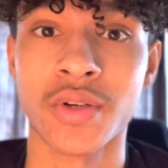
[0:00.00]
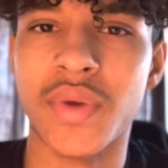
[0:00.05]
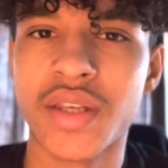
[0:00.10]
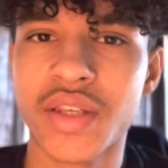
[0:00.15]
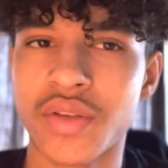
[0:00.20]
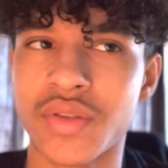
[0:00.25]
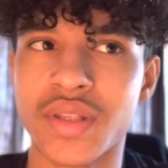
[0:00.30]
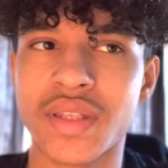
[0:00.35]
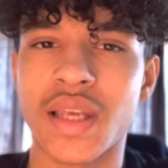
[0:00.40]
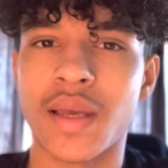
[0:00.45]
This
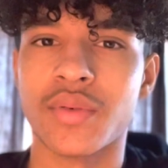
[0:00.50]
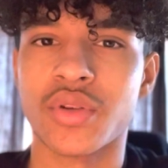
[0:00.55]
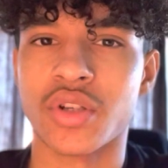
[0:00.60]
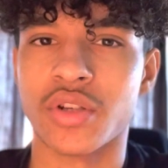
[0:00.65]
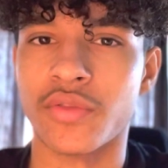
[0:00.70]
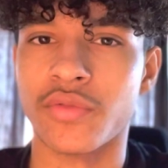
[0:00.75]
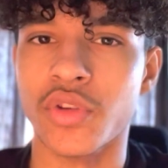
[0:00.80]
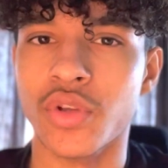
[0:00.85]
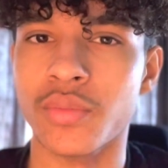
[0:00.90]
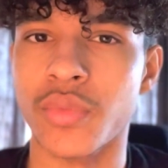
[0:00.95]
conception
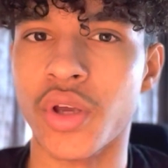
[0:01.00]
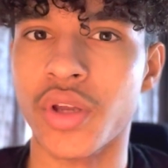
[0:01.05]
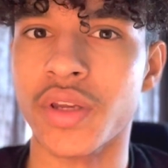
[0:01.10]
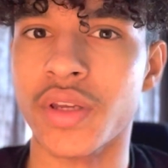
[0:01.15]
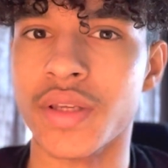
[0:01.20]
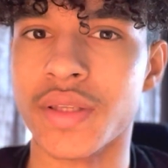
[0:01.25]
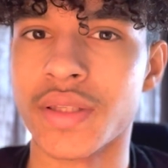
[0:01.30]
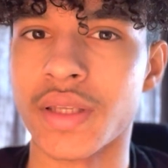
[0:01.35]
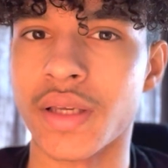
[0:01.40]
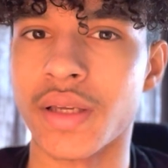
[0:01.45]
of
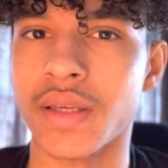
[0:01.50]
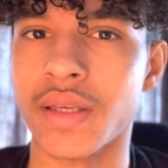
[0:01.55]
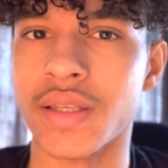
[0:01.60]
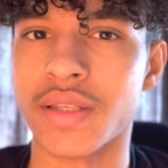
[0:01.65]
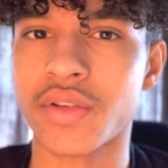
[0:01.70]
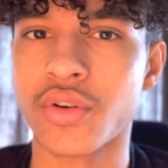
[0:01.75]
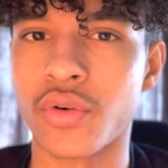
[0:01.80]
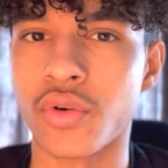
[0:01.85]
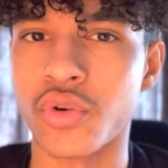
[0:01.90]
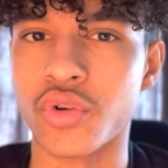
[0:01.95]
pneumonia is that it's
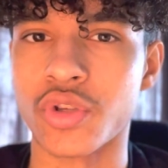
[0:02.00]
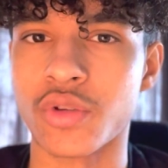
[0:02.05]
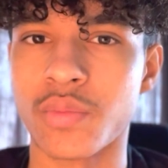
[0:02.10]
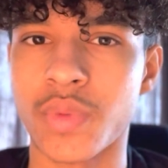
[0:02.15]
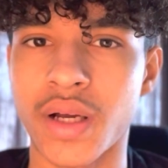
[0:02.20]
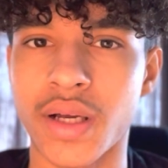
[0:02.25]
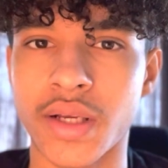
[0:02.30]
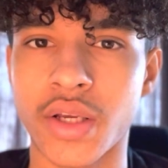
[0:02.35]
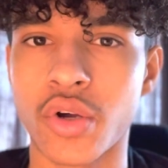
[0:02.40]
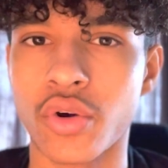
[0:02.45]
caused
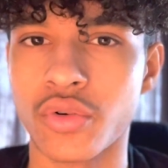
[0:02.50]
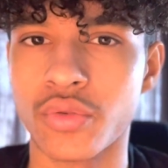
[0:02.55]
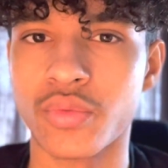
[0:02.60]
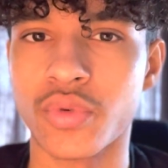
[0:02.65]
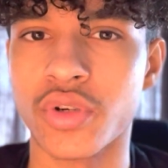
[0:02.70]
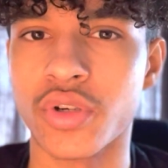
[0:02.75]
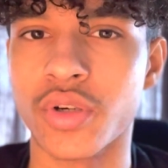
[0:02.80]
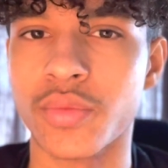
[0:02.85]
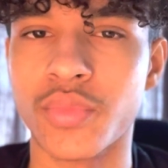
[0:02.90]
by cold water,